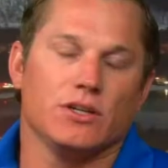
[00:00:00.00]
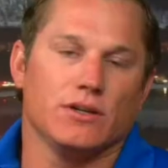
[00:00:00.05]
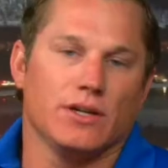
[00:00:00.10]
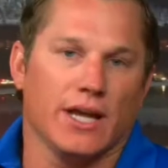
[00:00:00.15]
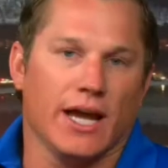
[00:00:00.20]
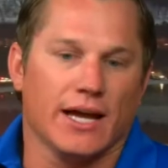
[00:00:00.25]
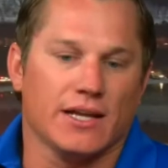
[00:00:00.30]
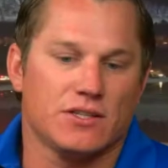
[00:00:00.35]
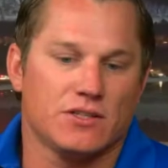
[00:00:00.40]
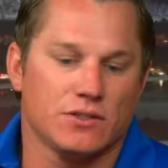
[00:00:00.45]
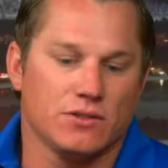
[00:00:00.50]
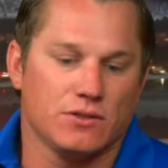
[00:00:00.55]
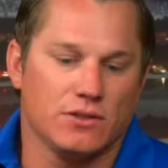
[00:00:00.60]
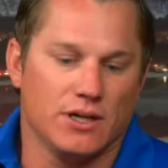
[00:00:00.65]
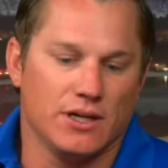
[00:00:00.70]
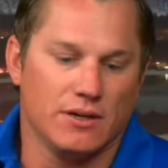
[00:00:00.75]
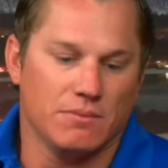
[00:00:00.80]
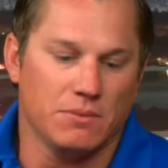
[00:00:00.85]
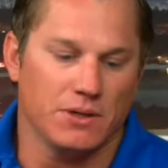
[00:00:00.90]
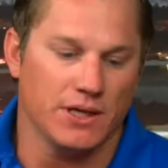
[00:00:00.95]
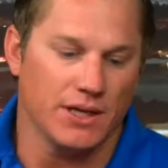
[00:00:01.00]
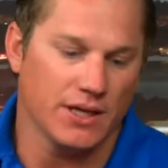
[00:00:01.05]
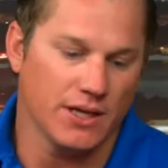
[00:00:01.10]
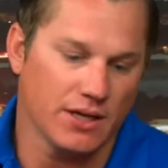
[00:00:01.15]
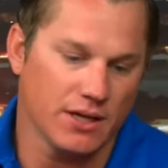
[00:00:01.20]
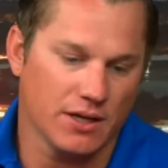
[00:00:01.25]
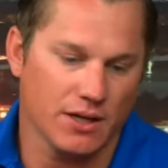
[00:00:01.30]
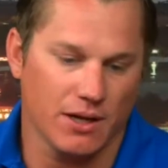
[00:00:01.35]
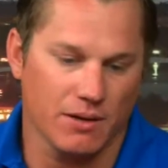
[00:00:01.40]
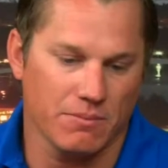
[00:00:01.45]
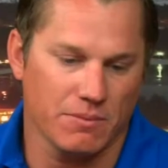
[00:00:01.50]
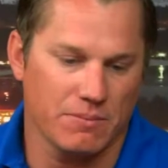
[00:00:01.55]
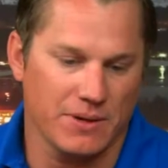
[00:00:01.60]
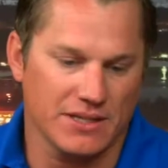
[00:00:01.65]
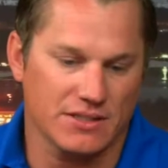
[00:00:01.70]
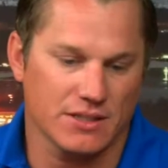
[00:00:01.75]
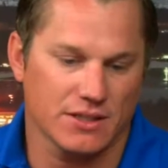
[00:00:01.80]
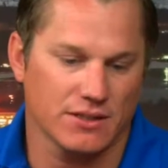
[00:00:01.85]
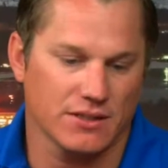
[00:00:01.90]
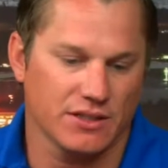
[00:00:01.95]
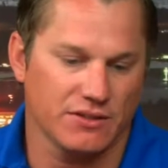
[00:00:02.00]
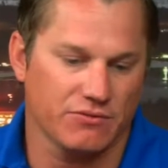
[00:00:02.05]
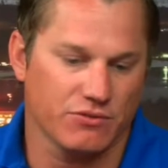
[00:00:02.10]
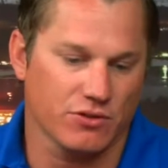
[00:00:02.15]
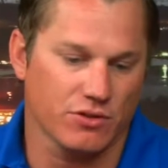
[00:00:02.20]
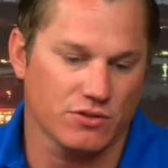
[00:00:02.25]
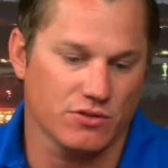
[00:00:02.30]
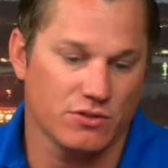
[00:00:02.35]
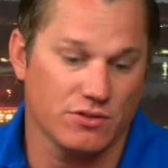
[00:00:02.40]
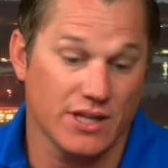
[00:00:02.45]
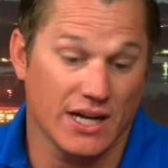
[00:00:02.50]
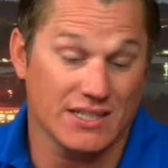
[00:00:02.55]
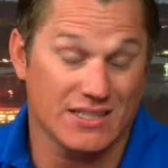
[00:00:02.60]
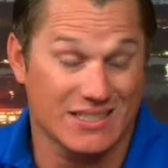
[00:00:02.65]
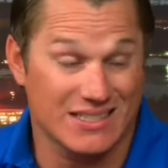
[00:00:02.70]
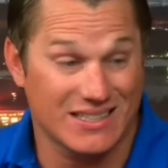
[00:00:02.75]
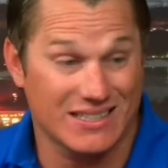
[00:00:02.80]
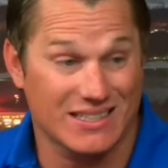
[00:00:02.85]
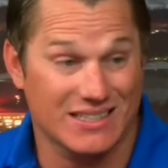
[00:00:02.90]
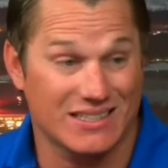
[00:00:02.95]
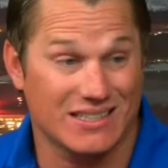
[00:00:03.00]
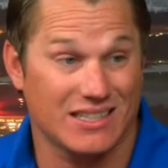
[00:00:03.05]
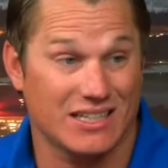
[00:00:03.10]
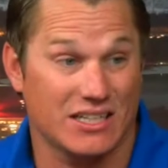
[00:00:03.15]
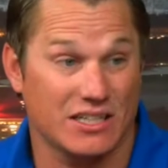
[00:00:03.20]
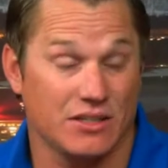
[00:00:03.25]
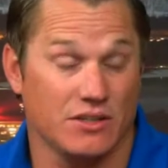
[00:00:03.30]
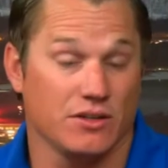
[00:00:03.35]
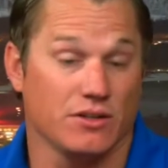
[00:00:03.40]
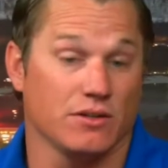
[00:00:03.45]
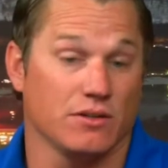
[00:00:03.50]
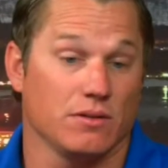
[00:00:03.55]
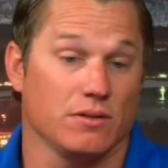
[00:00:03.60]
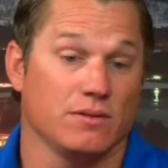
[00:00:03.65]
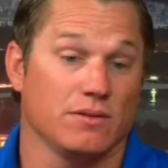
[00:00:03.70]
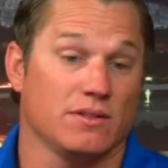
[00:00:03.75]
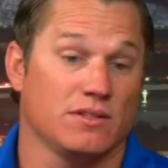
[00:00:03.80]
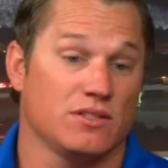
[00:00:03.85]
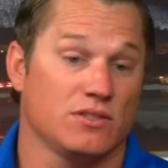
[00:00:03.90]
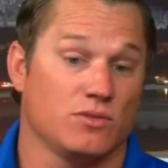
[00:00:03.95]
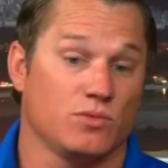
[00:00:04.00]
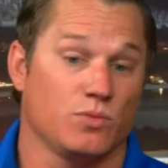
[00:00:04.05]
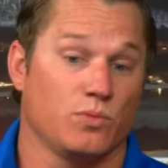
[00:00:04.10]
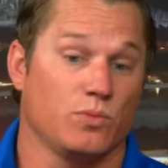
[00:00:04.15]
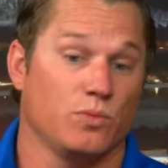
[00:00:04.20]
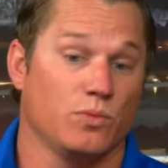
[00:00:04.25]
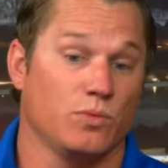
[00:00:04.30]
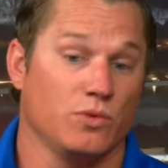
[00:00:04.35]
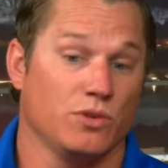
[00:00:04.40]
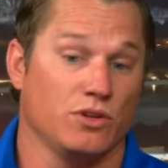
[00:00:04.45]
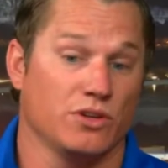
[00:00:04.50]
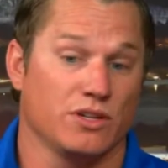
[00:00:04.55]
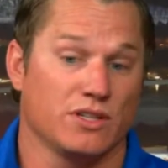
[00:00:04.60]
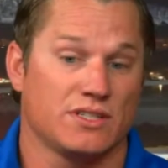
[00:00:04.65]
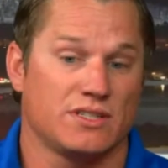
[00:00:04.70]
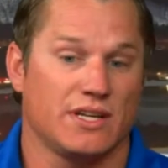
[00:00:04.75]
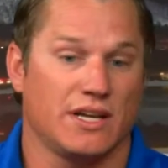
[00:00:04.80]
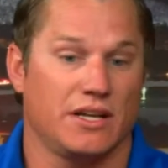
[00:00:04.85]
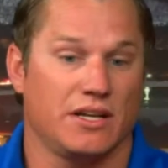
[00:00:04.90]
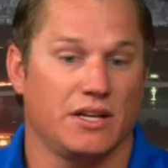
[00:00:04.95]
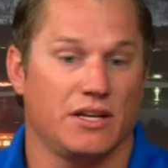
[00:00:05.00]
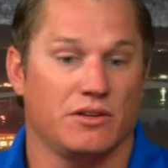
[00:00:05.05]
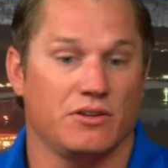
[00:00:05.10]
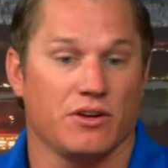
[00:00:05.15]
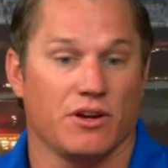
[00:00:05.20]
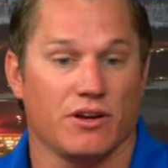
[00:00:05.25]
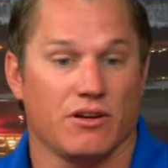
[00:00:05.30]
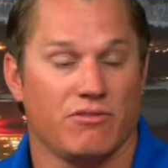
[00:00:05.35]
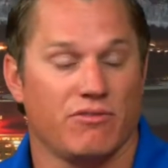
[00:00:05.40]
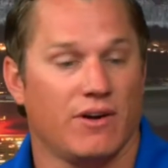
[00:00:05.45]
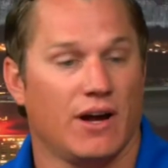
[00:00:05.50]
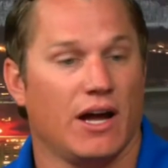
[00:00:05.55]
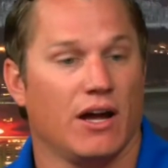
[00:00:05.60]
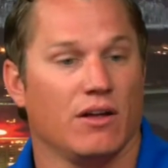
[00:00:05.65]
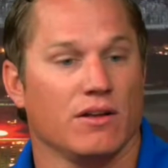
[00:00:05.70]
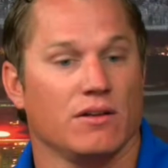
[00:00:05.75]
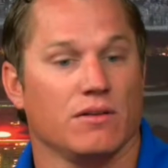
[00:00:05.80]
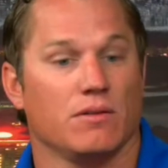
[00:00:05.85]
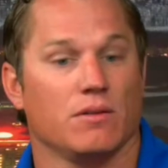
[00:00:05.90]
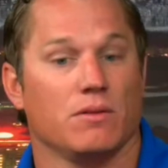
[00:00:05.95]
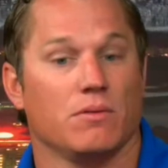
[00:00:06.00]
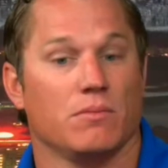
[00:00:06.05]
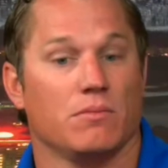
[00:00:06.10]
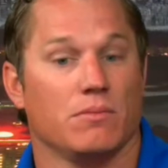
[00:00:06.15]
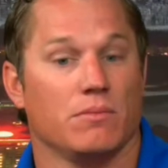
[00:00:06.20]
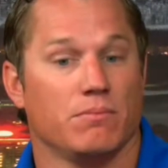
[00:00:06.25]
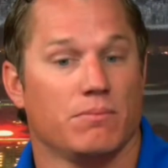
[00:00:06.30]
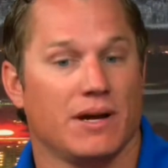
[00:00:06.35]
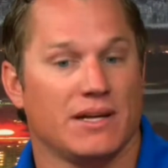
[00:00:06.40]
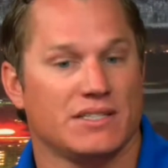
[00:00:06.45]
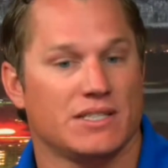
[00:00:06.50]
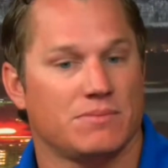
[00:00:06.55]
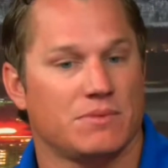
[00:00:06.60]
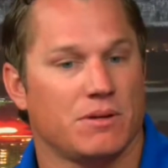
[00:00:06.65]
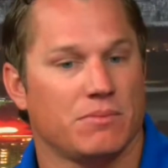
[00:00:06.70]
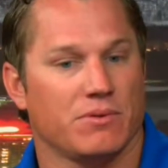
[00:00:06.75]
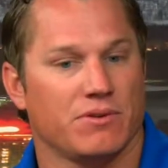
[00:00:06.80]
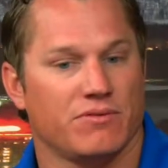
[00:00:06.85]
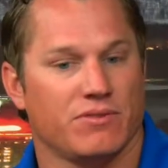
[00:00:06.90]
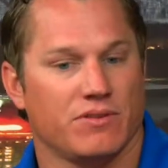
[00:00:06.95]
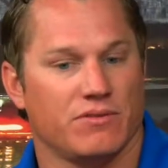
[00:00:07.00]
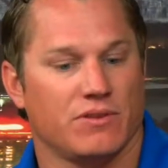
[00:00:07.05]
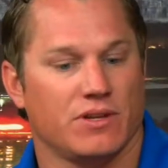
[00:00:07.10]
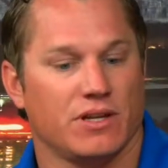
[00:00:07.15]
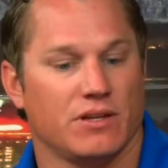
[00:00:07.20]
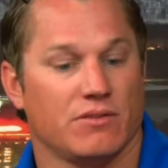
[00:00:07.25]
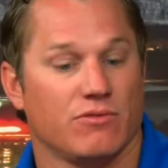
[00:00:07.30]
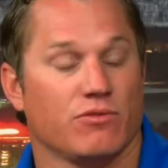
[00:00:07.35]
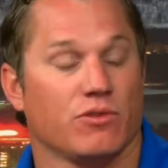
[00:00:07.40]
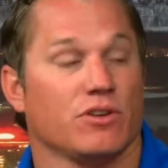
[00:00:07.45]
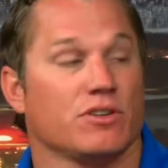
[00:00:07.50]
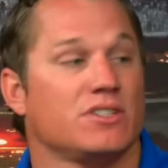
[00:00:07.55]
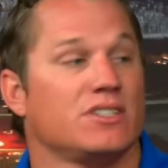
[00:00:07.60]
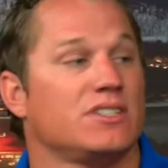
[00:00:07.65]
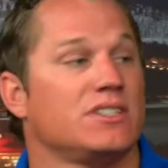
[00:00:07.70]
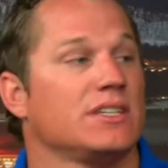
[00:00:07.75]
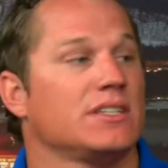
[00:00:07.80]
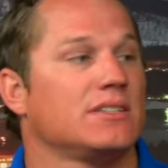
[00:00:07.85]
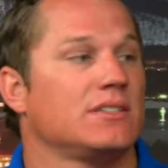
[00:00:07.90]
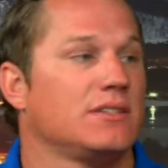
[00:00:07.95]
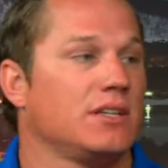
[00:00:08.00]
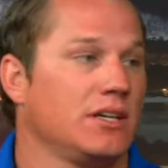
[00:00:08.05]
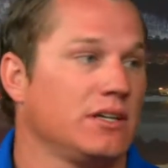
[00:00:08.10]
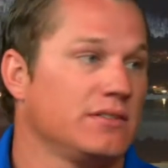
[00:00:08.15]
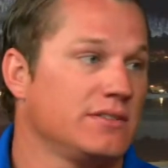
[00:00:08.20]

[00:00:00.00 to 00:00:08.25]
yeah, so um, I'm basically for 2016, you're this is you're extending. You're gonna file by September 15th for your 16